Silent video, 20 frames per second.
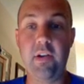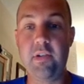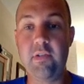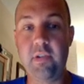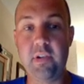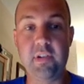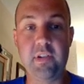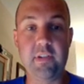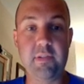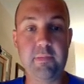And you
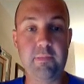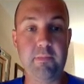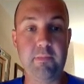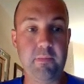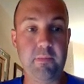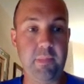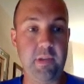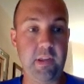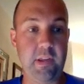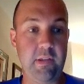can just
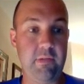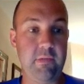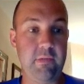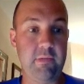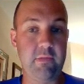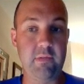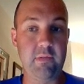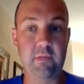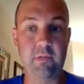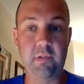be,
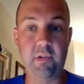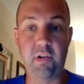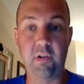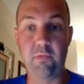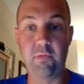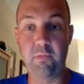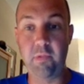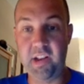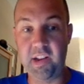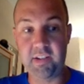
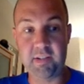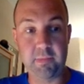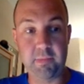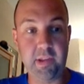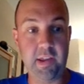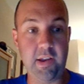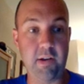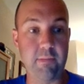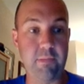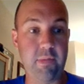reading
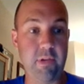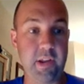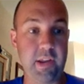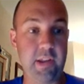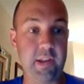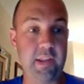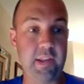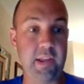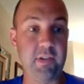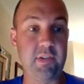something here and putting
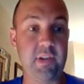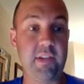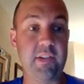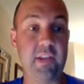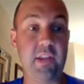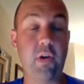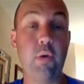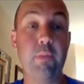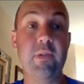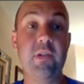it in there. So you have to